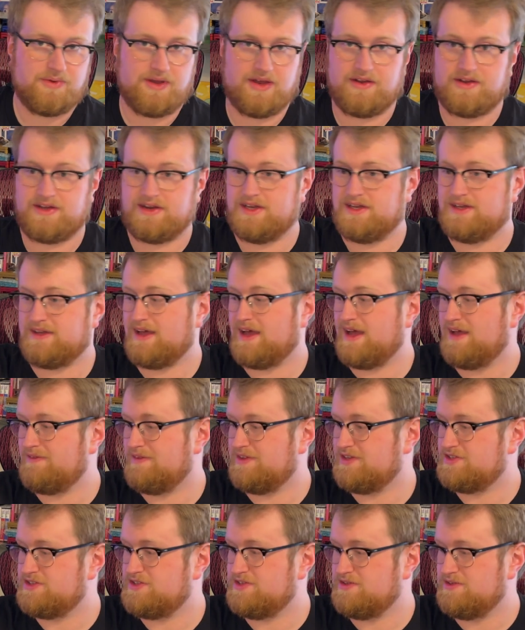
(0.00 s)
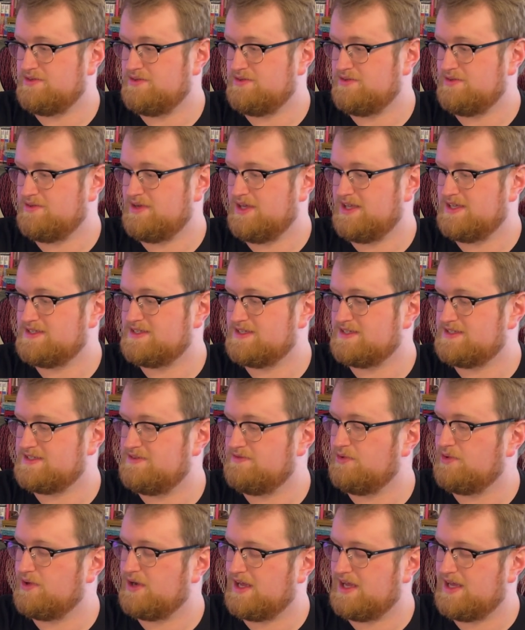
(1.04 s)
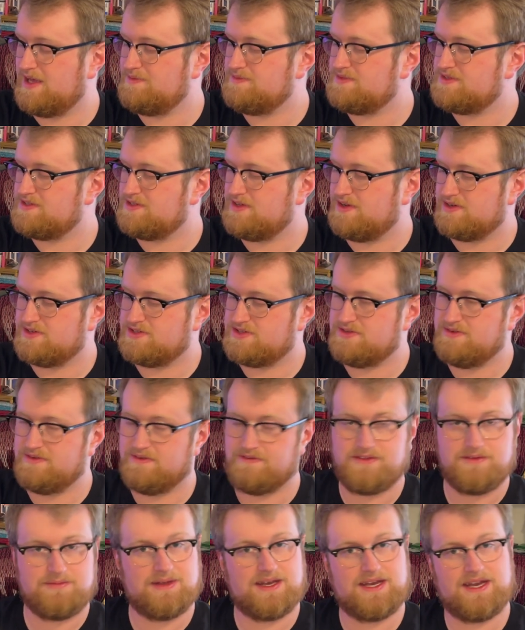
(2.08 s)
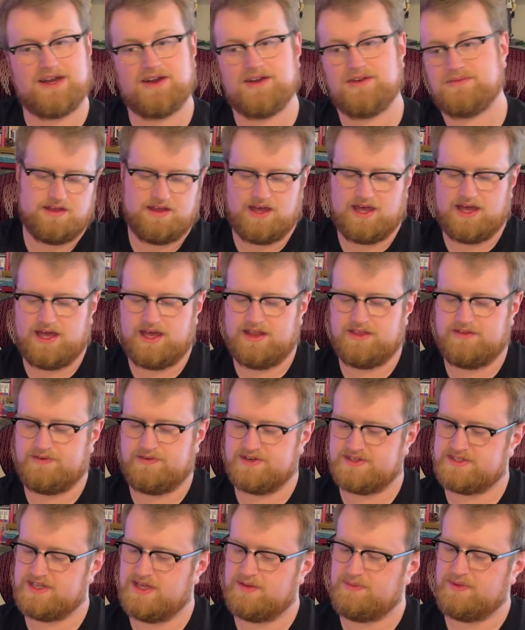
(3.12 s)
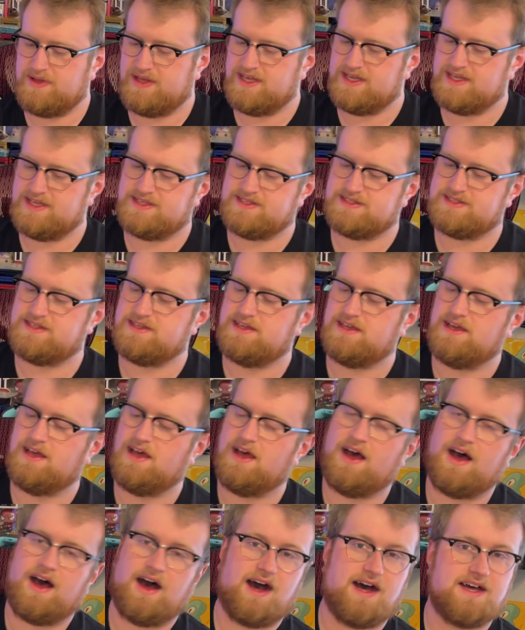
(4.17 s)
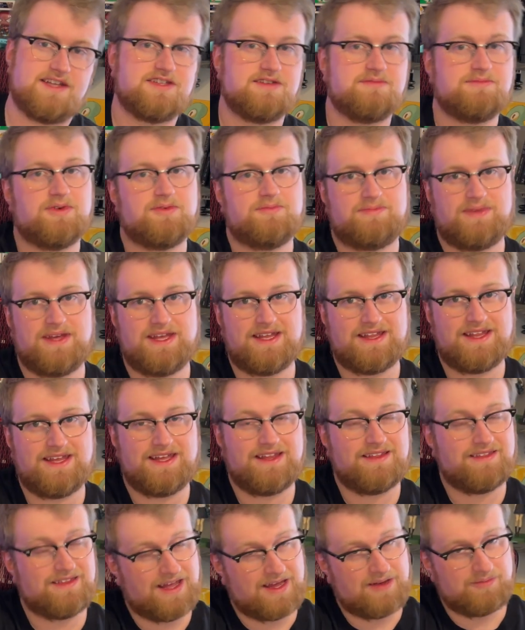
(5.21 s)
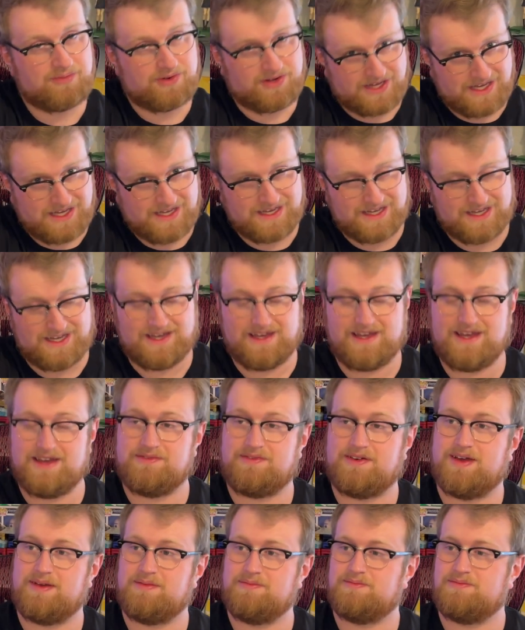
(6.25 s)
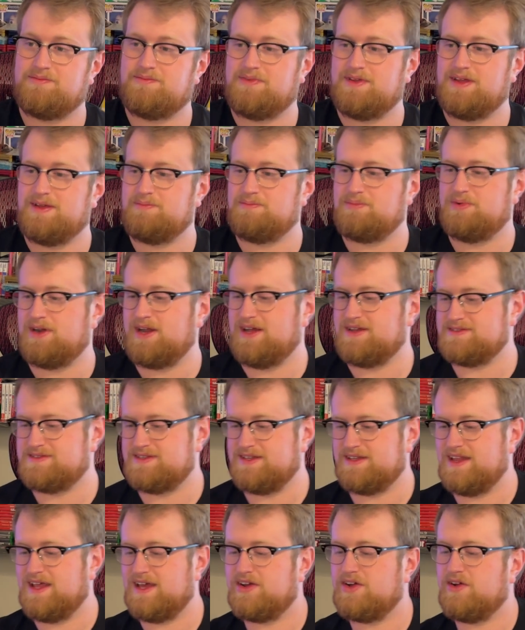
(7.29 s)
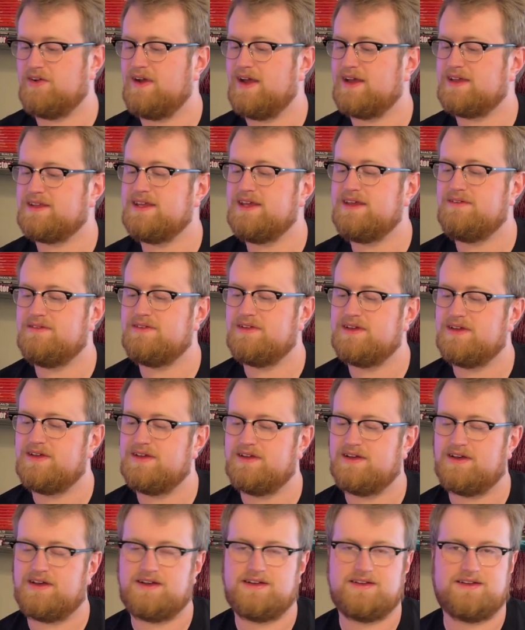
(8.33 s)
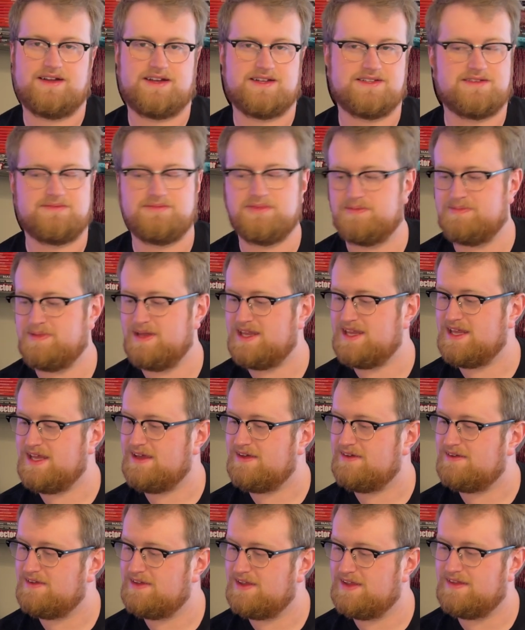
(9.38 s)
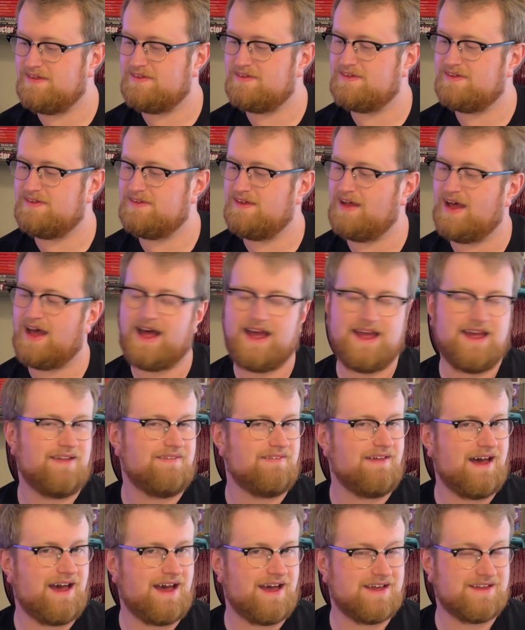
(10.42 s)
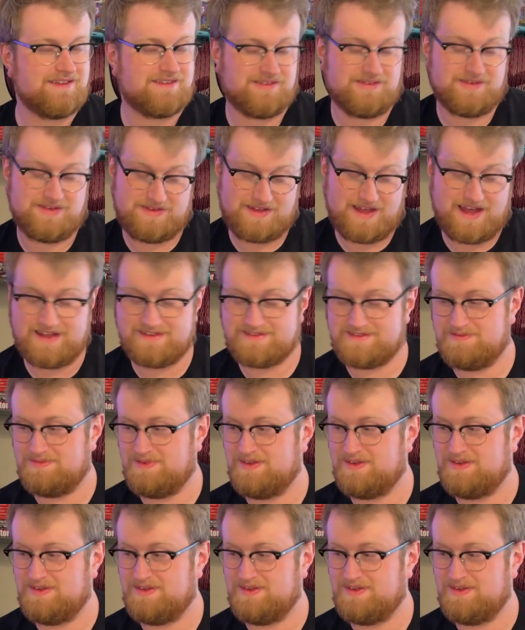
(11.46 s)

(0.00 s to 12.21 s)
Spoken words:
are going to dive into N64 games. There are 2 of them in here. The first up is Automobili Lamborghini, if I'm pronouncing that correctly. Automobili, it's ILI, so it has to be